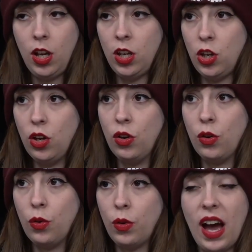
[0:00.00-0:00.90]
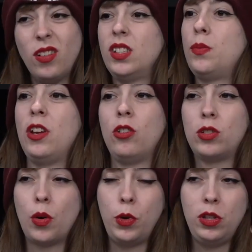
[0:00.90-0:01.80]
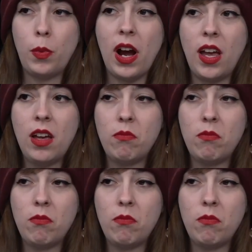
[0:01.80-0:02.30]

You count as being in a top wounds bracket.